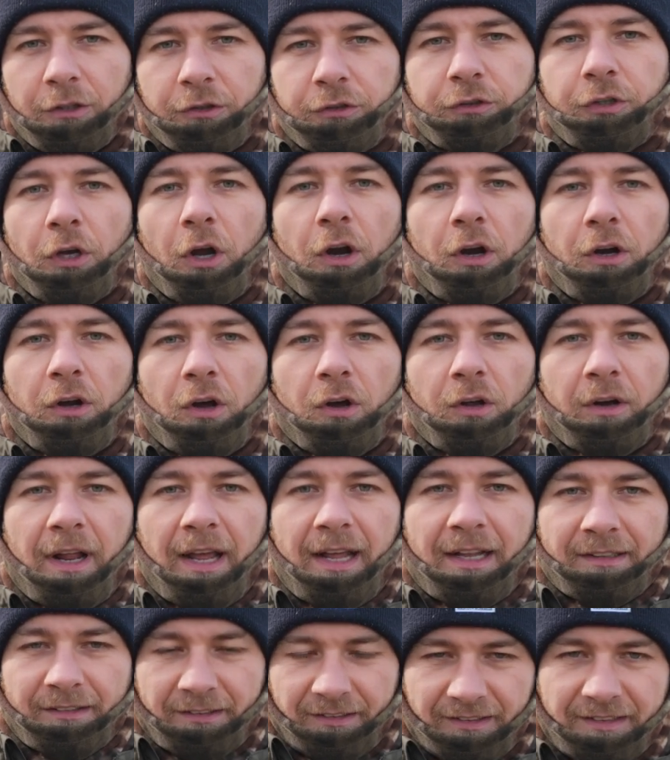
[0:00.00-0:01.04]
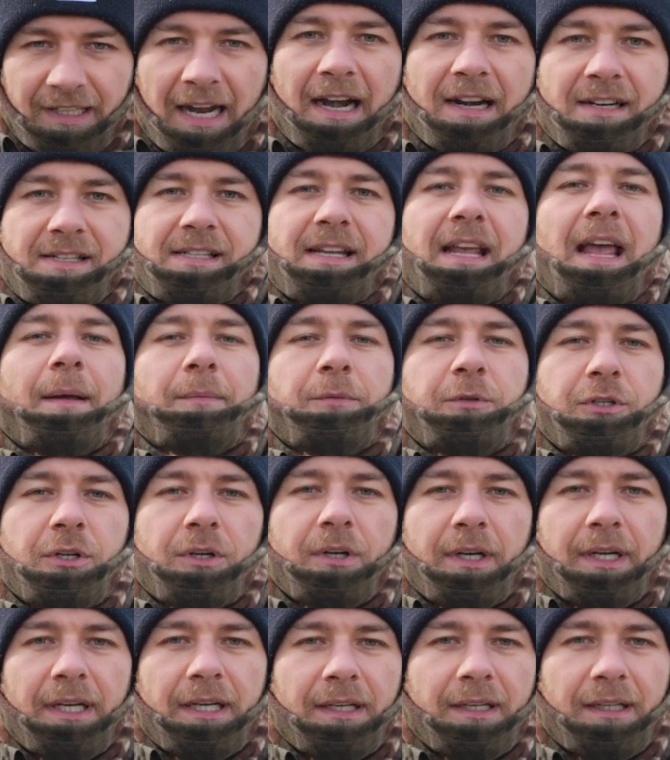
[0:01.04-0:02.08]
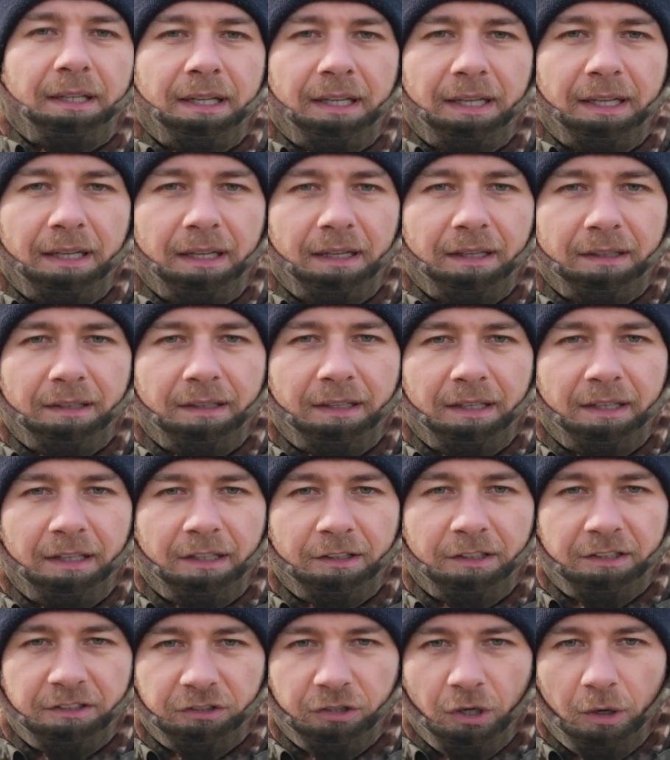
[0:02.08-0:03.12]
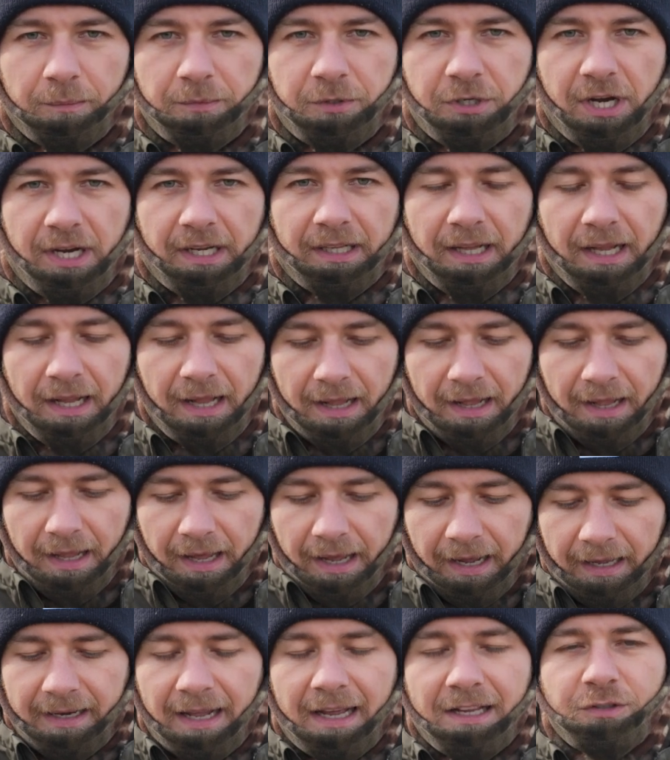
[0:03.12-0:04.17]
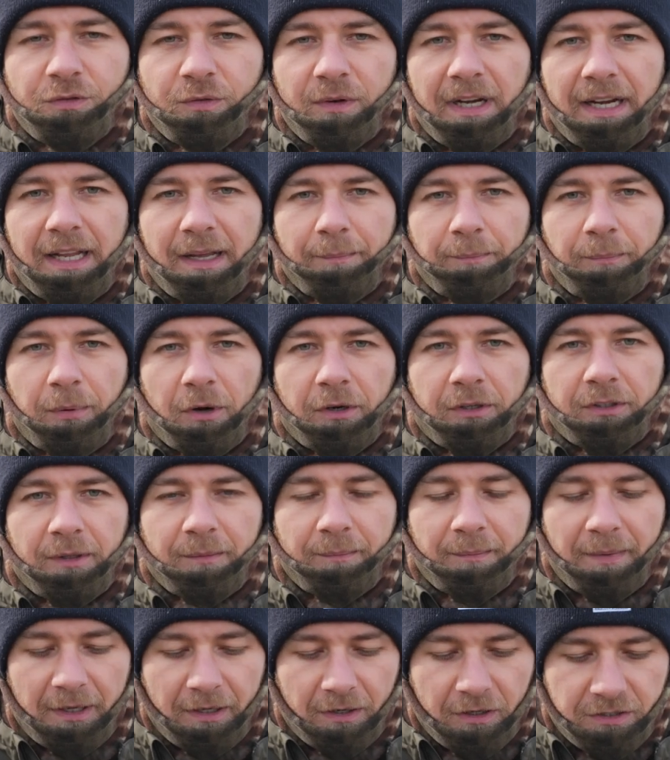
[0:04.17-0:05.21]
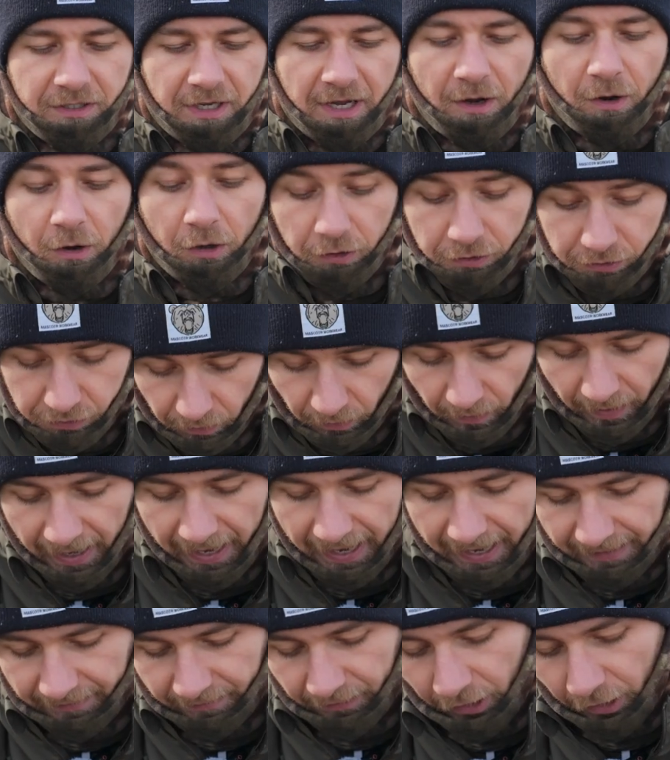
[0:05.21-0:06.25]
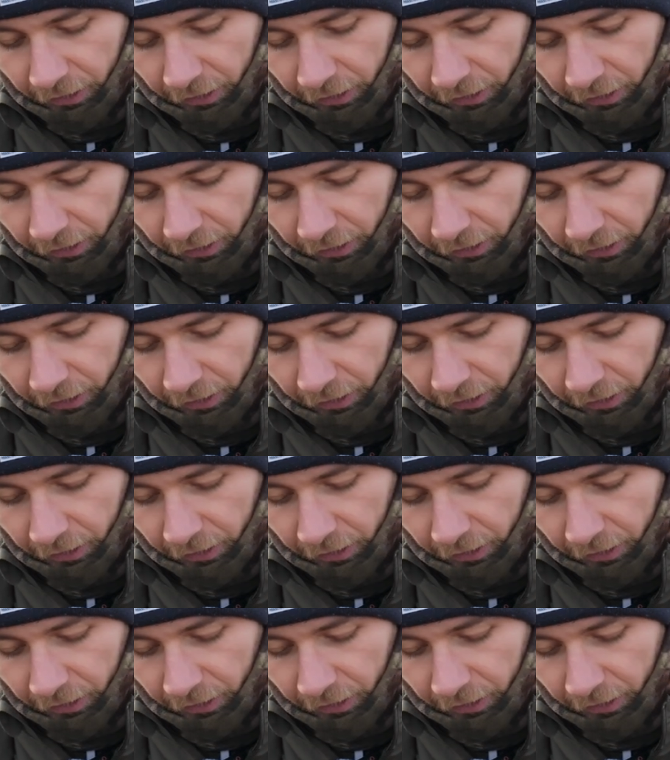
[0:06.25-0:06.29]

turn on and starts capturing the subject. And that's really important, because I also had